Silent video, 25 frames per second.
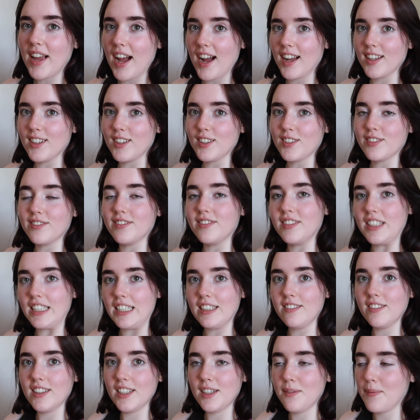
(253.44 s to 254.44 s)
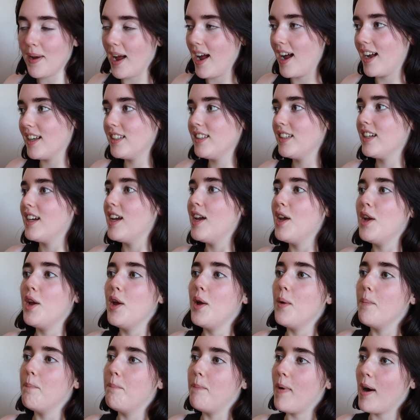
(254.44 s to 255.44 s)
I look really, really bad,
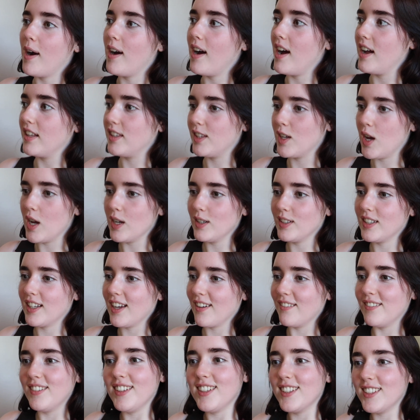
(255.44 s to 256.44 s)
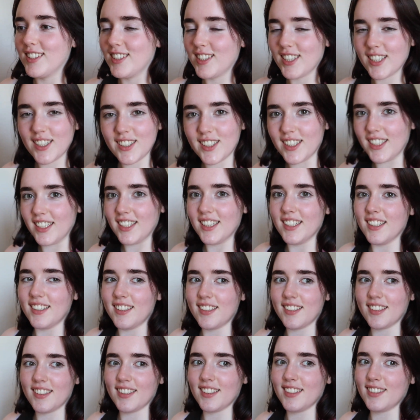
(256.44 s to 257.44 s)
but I thought I'd give you a tour.
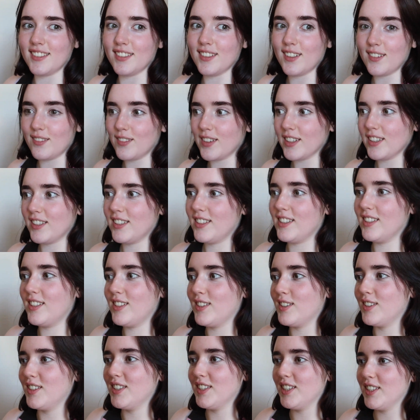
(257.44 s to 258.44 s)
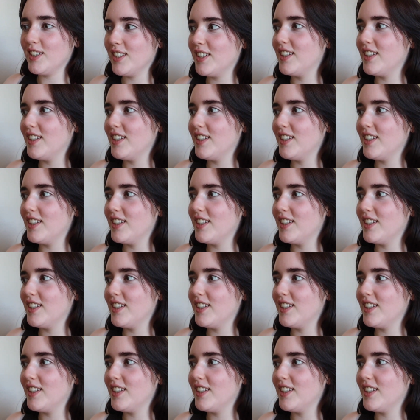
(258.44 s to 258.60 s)
There's not much to show you.